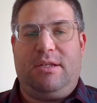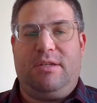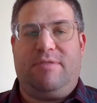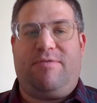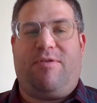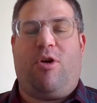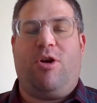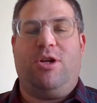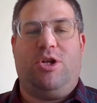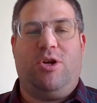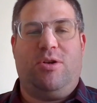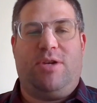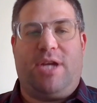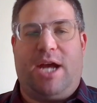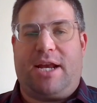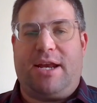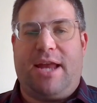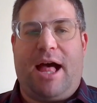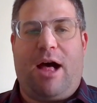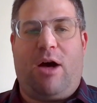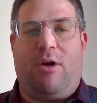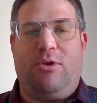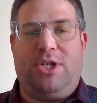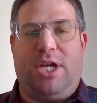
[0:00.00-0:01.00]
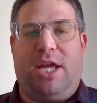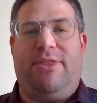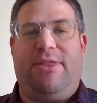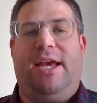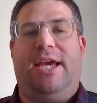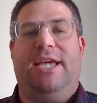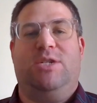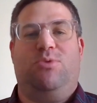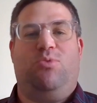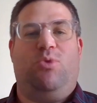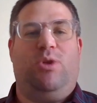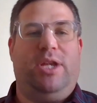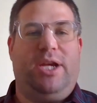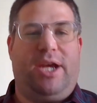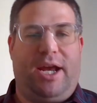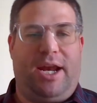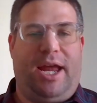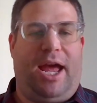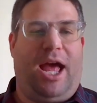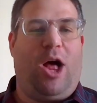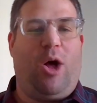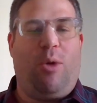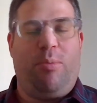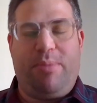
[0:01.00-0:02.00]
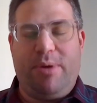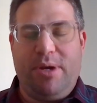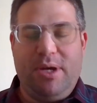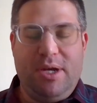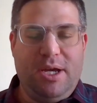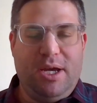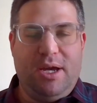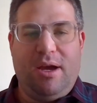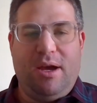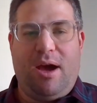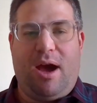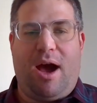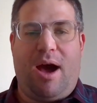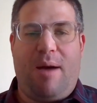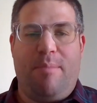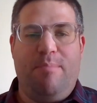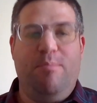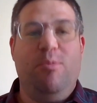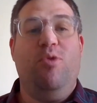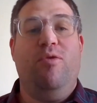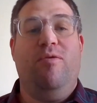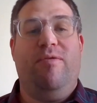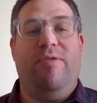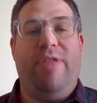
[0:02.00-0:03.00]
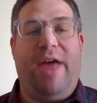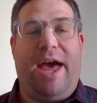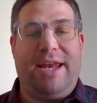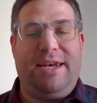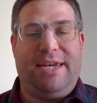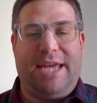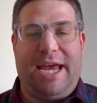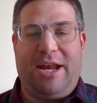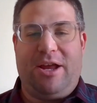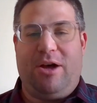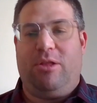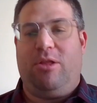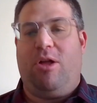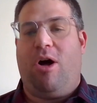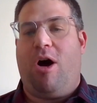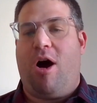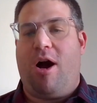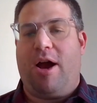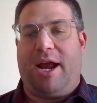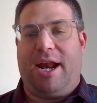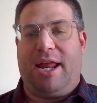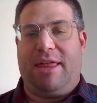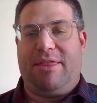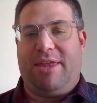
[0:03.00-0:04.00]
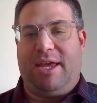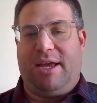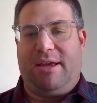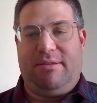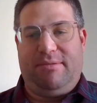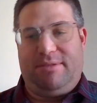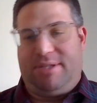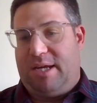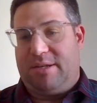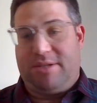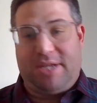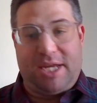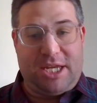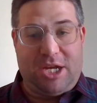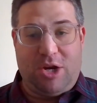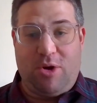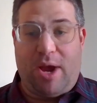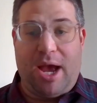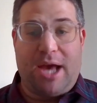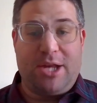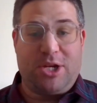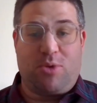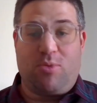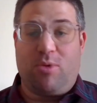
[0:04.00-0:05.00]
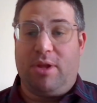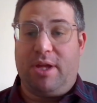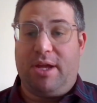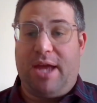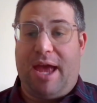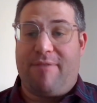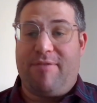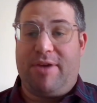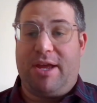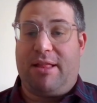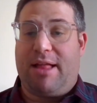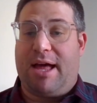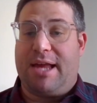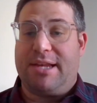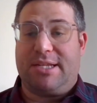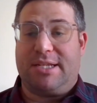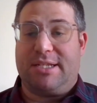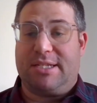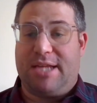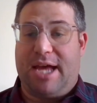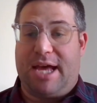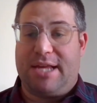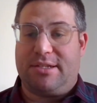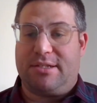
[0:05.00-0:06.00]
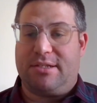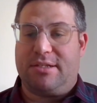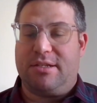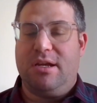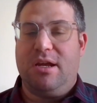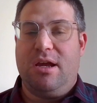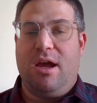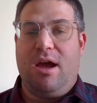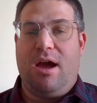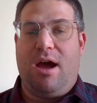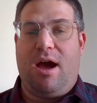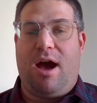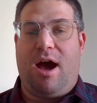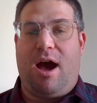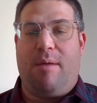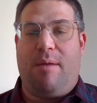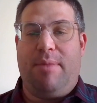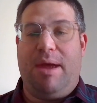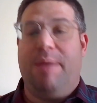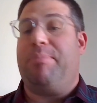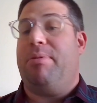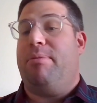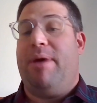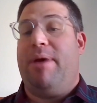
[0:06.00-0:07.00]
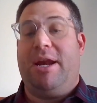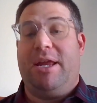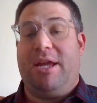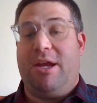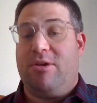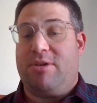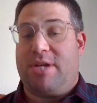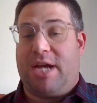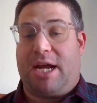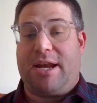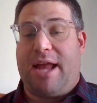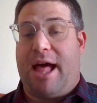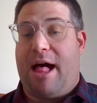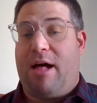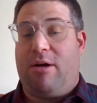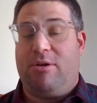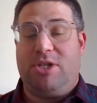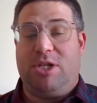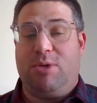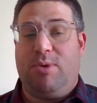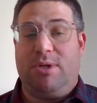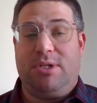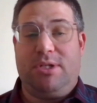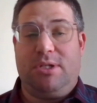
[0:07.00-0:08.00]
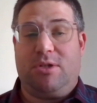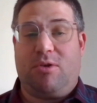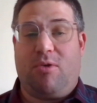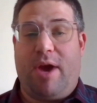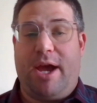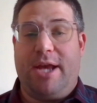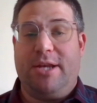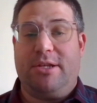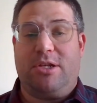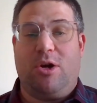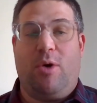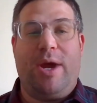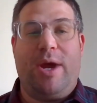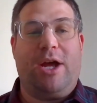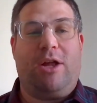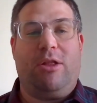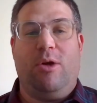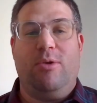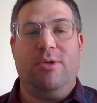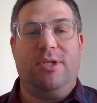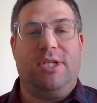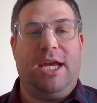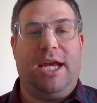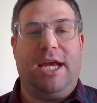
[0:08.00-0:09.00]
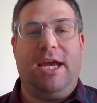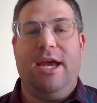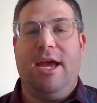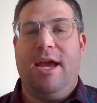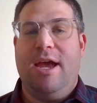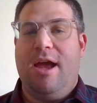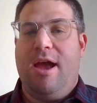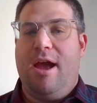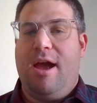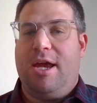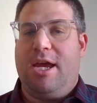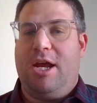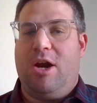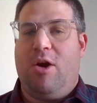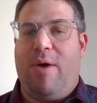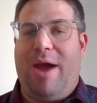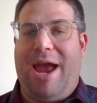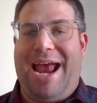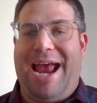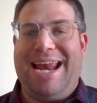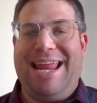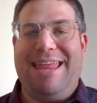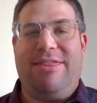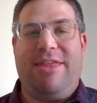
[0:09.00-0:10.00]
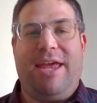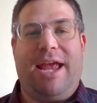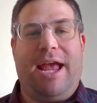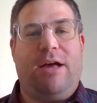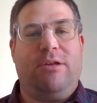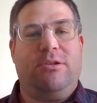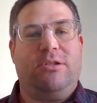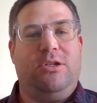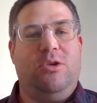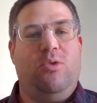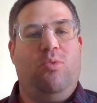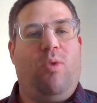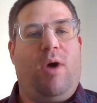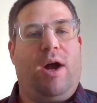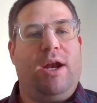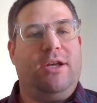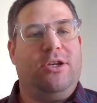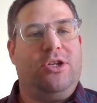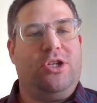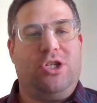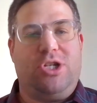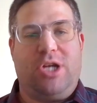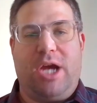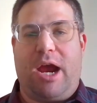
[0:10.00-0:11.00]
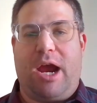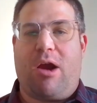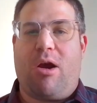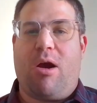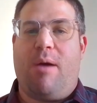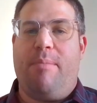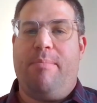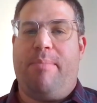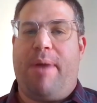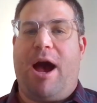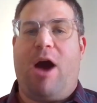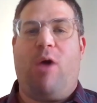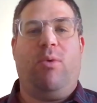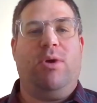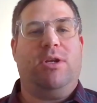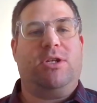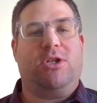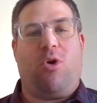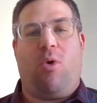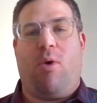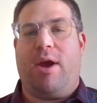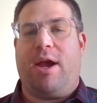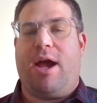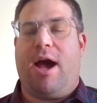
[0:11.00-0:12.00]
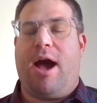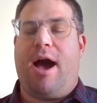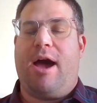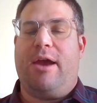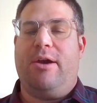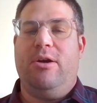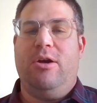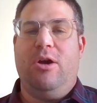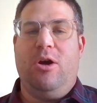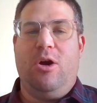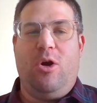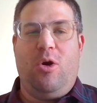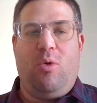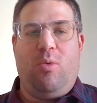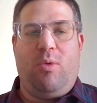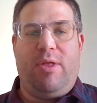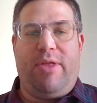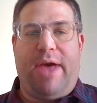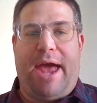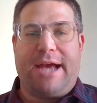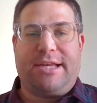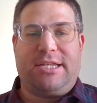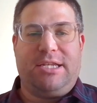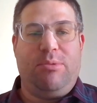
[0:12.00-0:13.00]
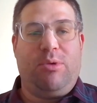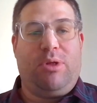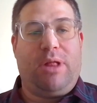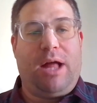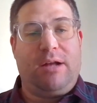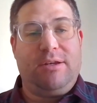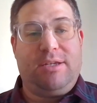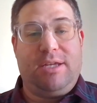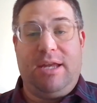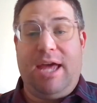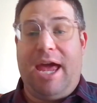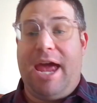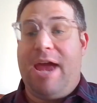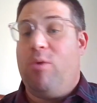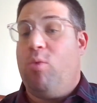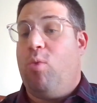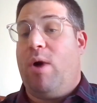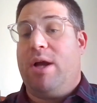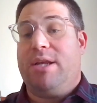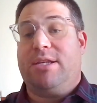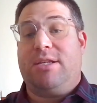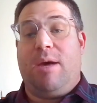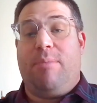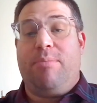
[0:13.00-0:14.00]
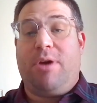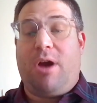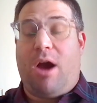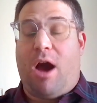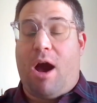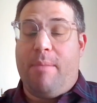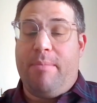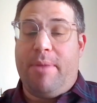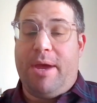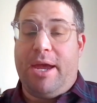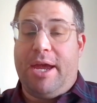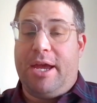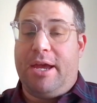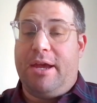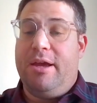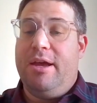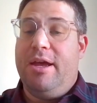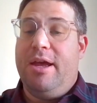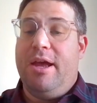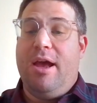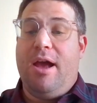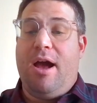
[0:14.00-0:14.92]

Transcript: as far as your technology, I think is really going to help move that data along. And I think it sounds like you guys are really having a lot of success implementing your technology, which is great. So in closing, anything else you want to share about what's going on with Axiom Cloud today, what's upcoming